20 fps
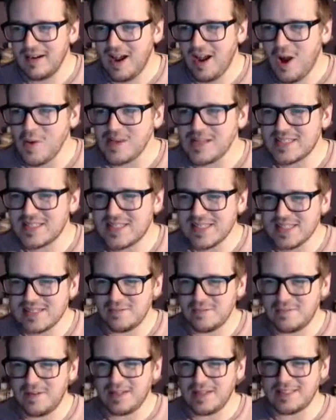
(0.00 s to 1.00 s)
Oh, he's
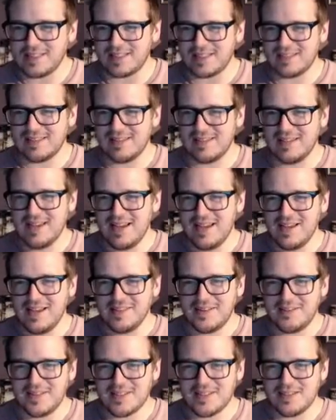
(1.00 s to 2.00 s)
disinfecting.
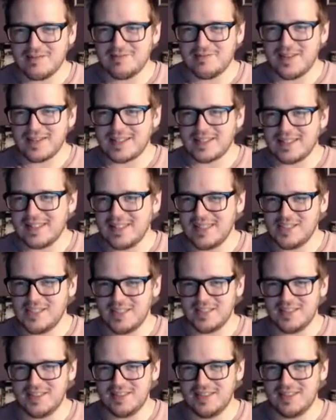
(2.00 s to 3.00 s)
They're disinfecting each
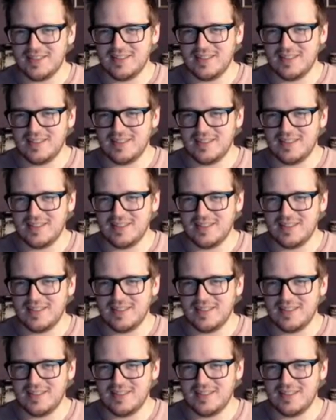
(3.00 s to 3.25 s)
other.